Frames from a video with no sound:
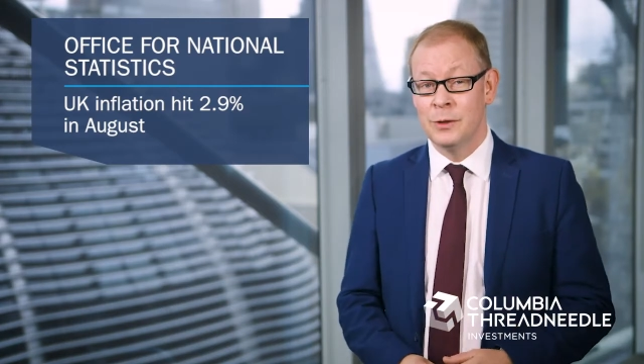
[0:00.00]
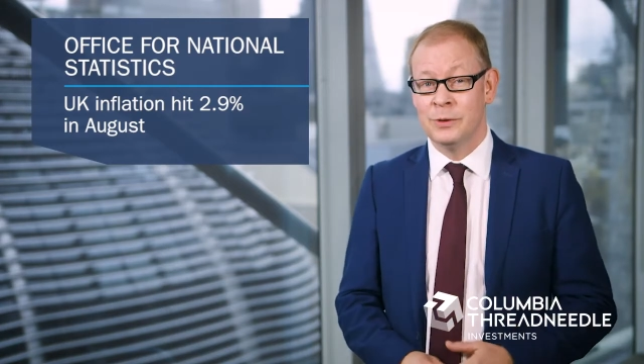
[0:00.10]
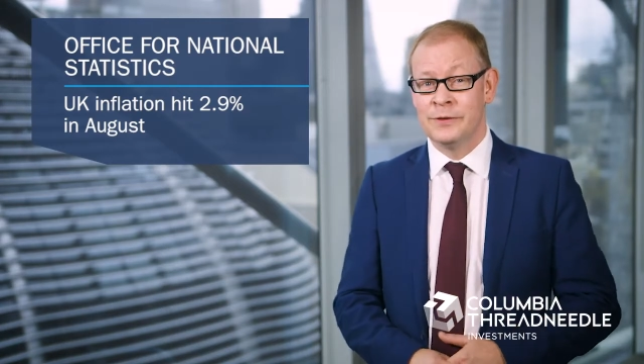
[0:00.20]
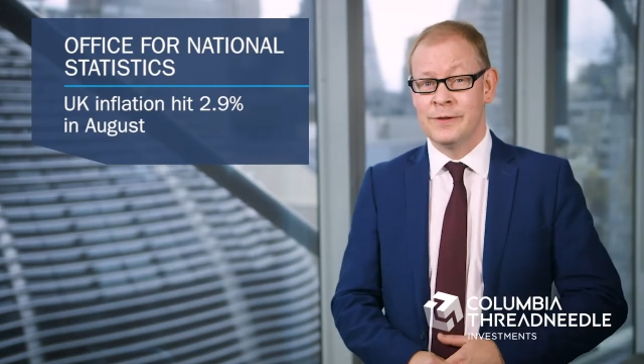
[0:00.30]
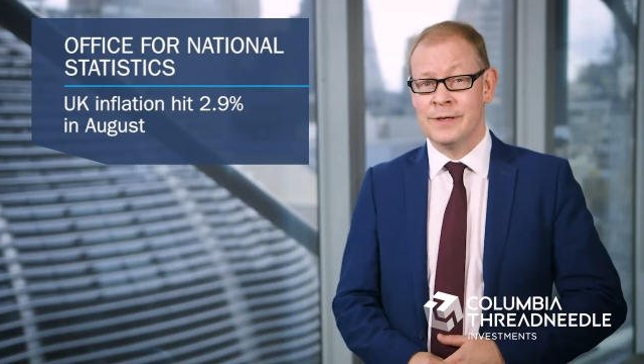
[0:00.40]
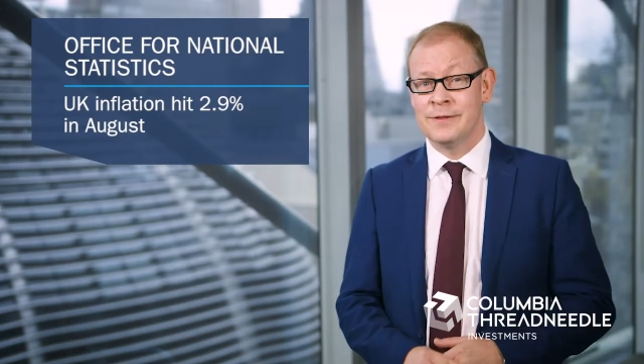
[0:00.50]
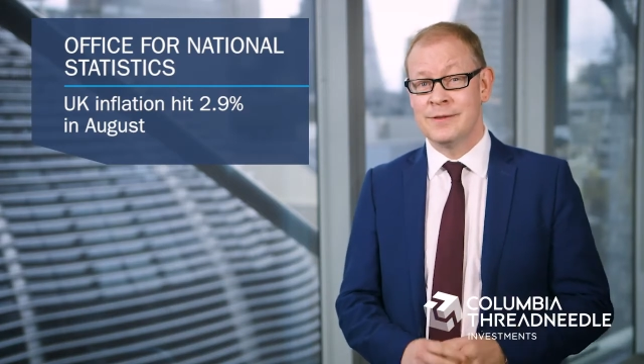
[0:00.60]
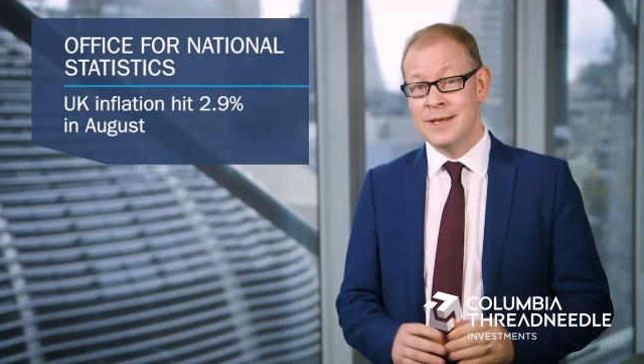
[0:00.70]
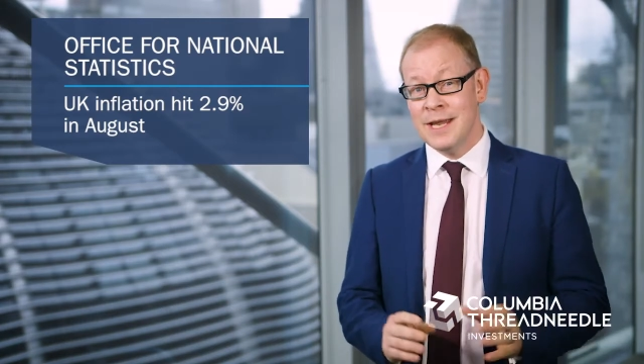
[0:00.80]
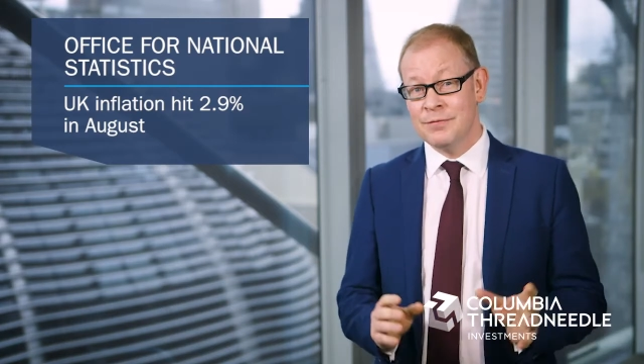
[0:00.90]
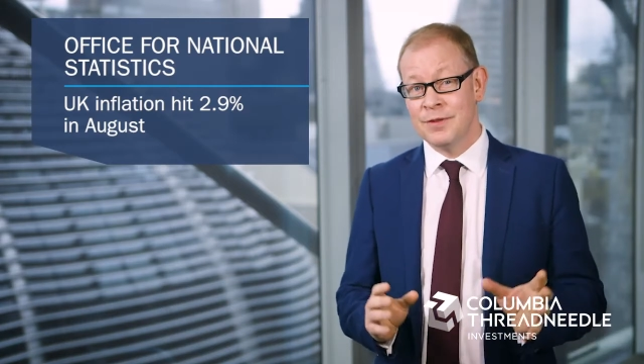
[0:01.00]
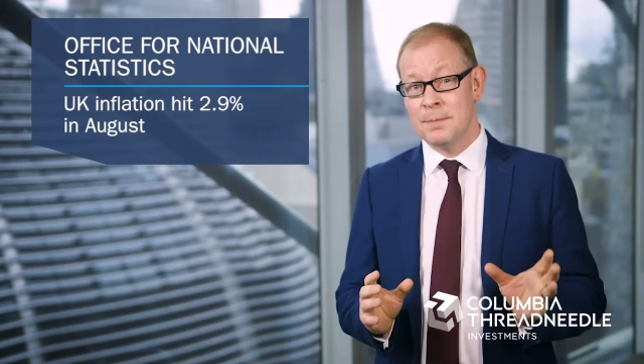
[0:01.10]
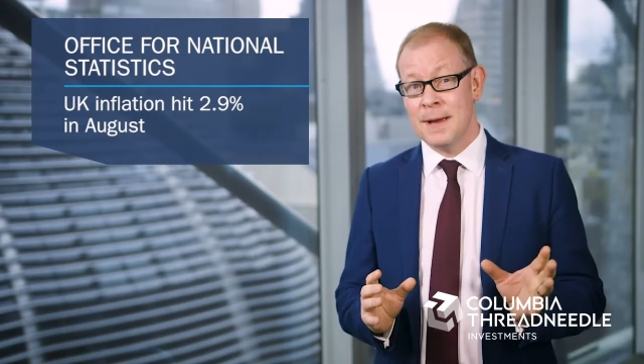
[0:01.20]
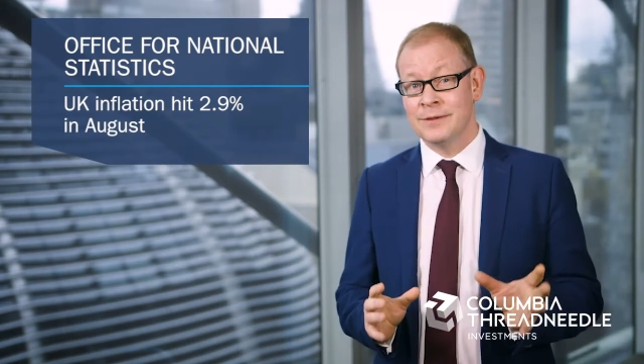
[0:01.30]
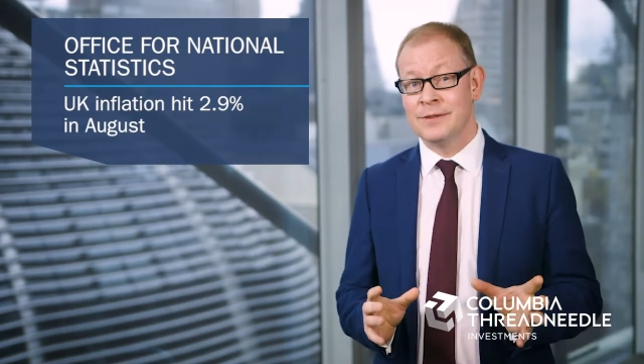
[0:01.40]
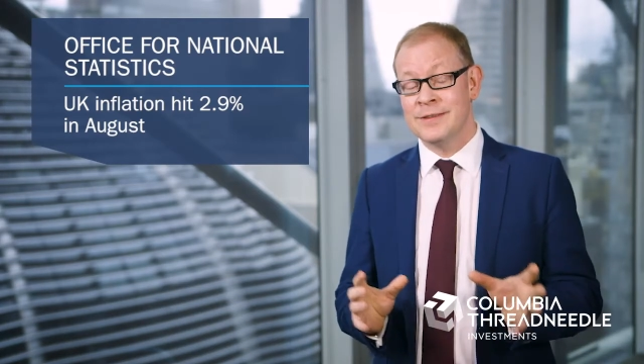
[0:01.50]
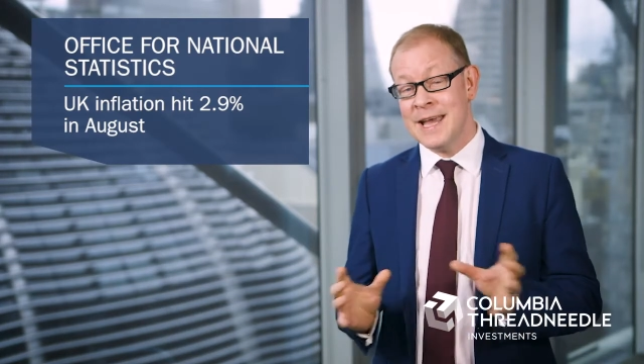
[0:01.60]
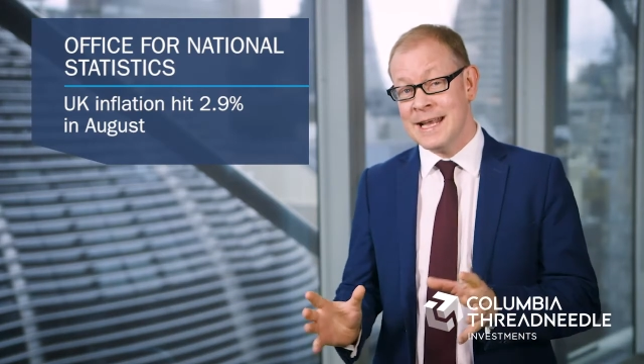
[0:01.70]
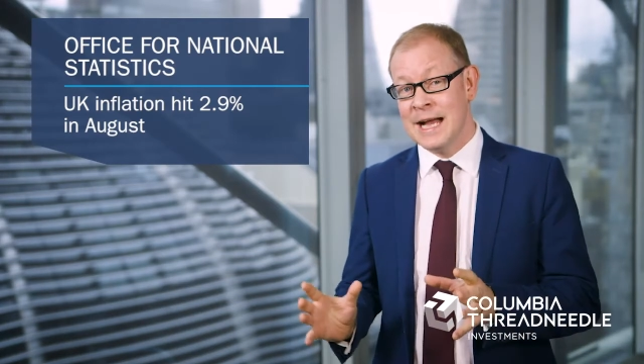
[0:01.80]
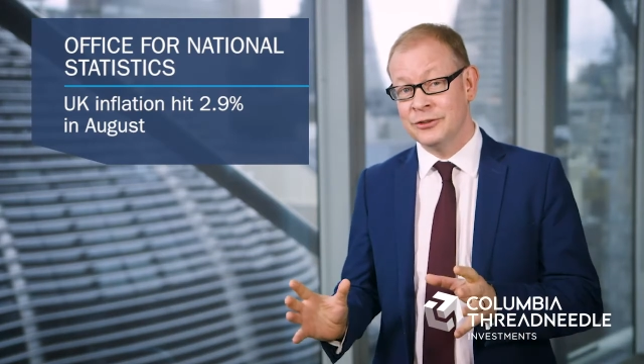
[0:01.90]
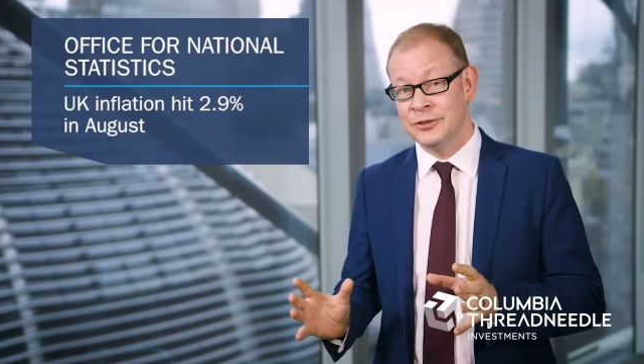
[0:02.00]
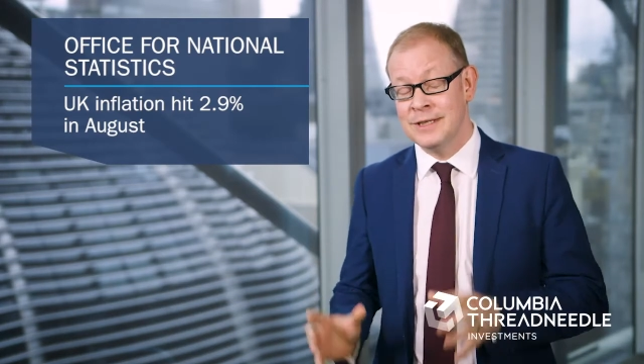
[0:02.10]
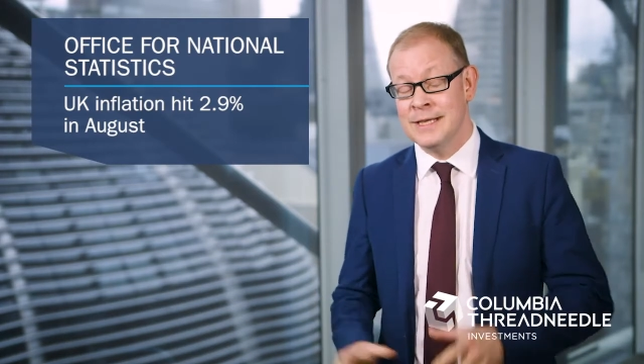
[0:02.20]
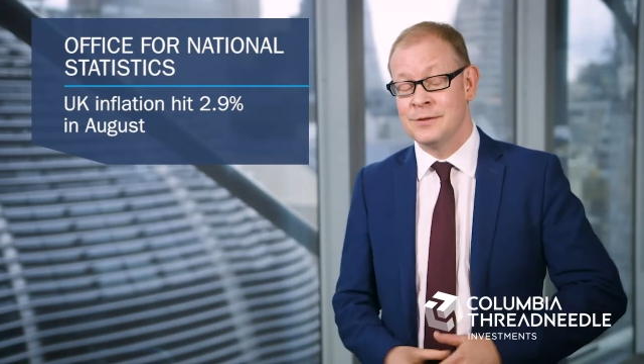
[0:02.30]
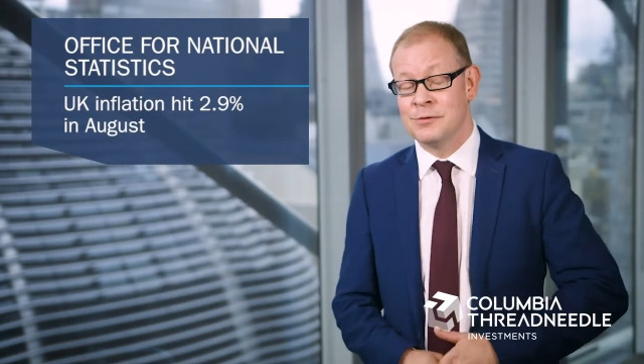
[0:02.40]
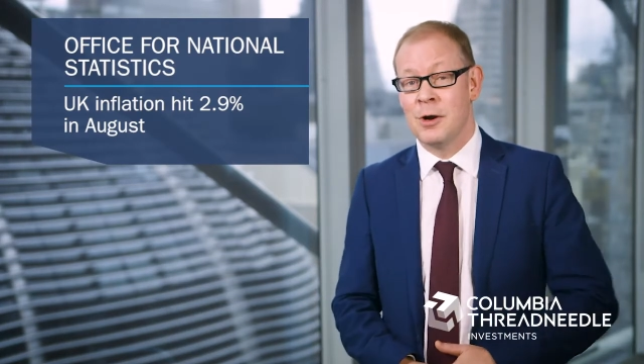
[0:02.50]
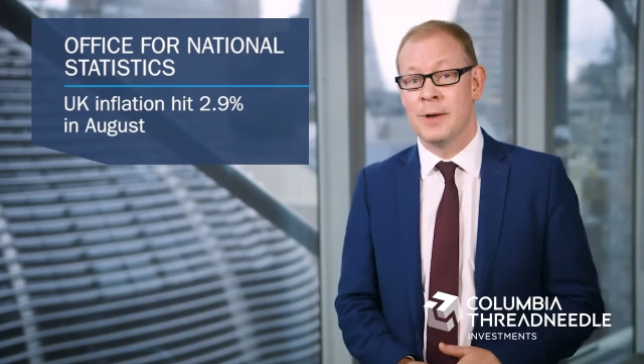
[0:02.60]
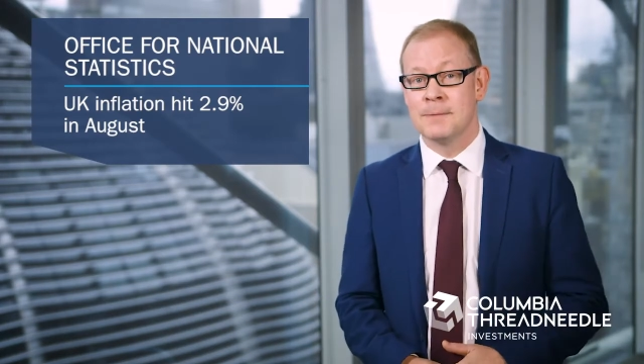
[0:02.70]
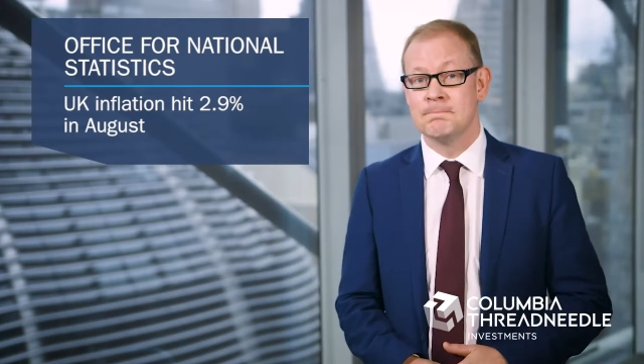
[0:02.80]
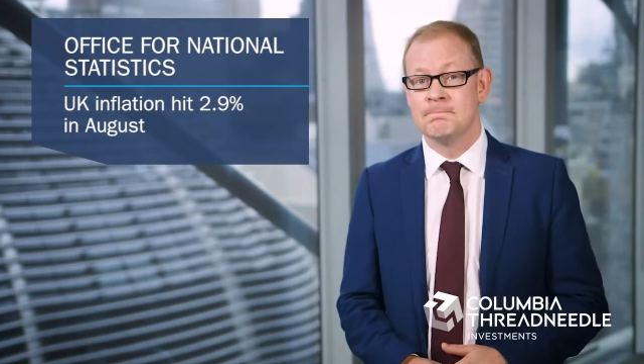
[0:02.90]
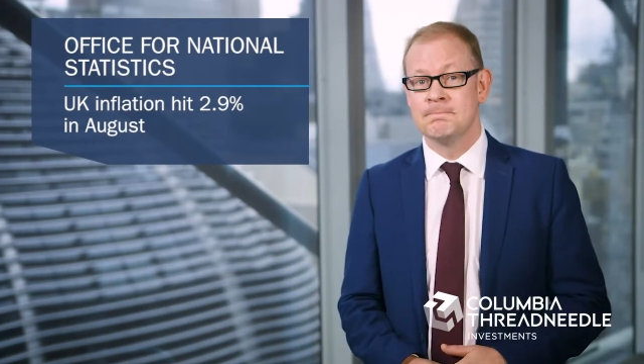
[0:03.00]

which suggests the need for the bank to take action is growing.